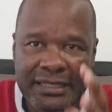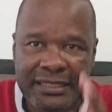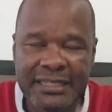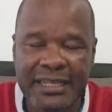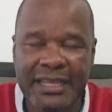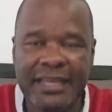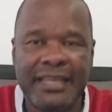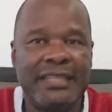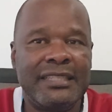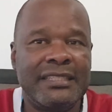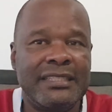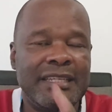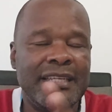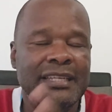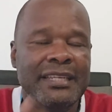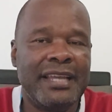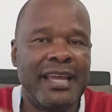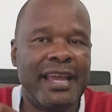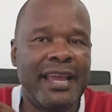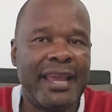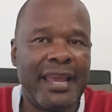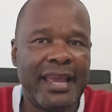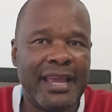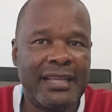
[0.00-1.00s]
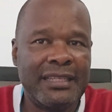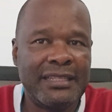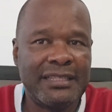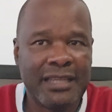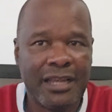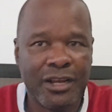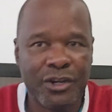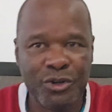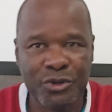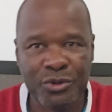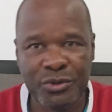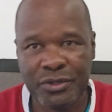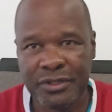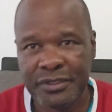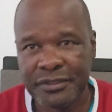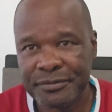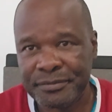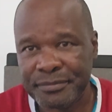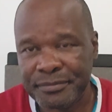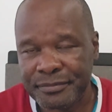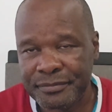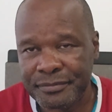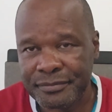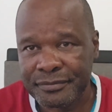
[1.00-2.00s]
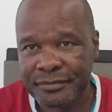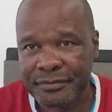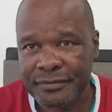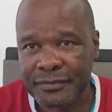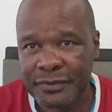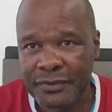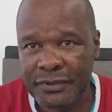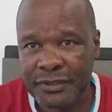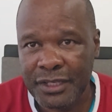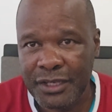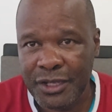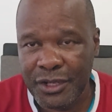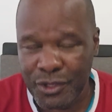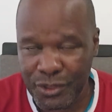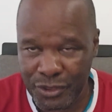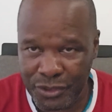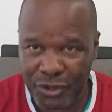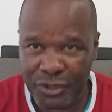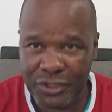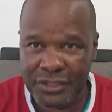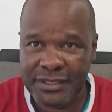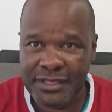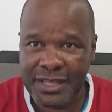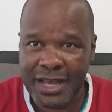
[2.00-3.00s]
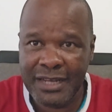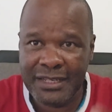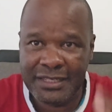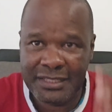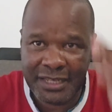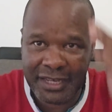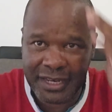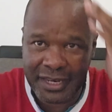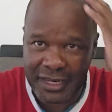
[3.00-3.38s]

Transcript: chairs in a hair salon. Those that